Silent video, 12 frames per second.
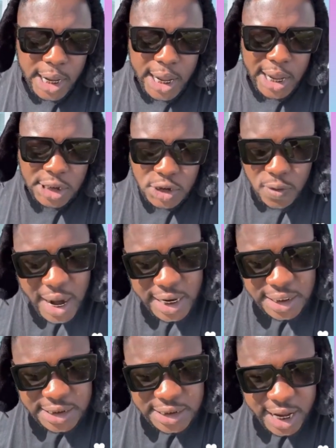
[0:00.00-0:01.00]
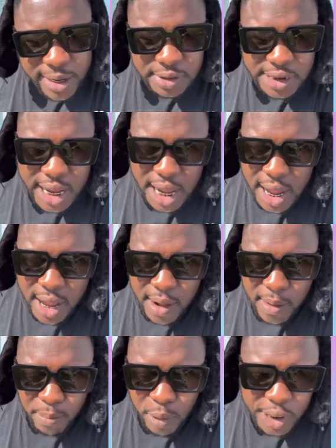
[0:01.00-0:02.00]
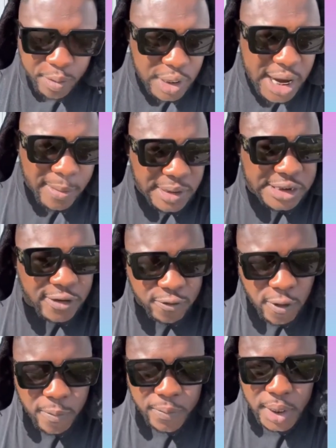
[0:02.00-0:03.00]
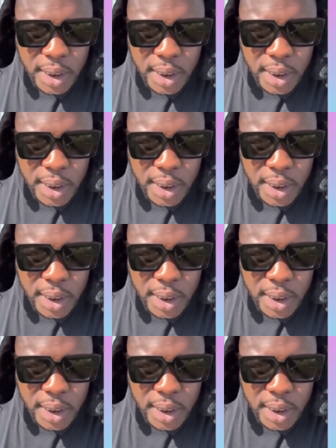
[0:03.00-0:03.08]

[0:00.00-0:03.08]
It's quite time, say, Mudemunabisi from